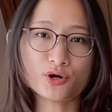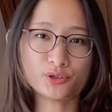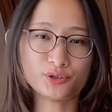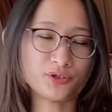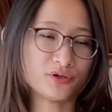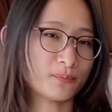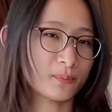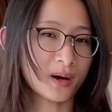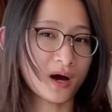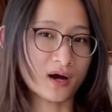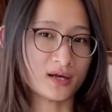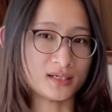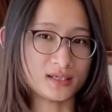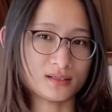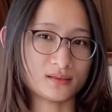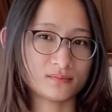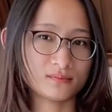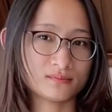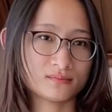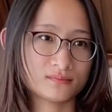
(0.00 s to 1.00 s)
on your
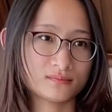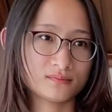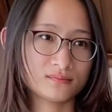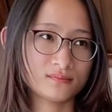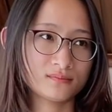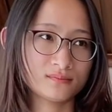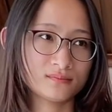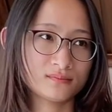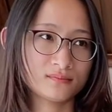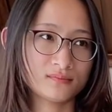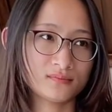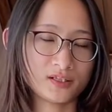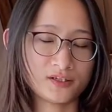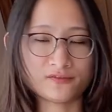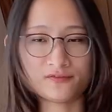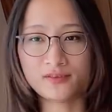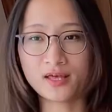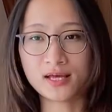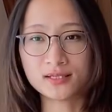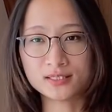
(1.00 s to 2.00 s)
body,
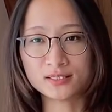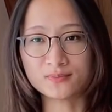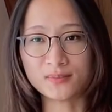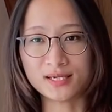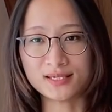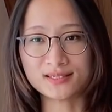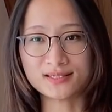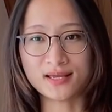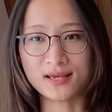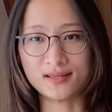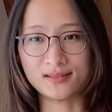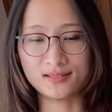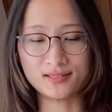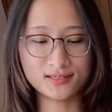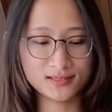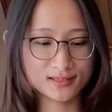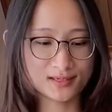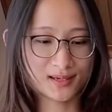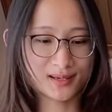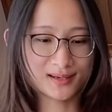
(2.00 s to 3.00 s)
if that makes
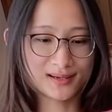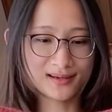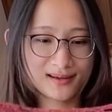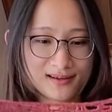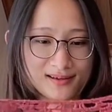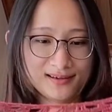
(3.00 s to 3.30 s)
sense.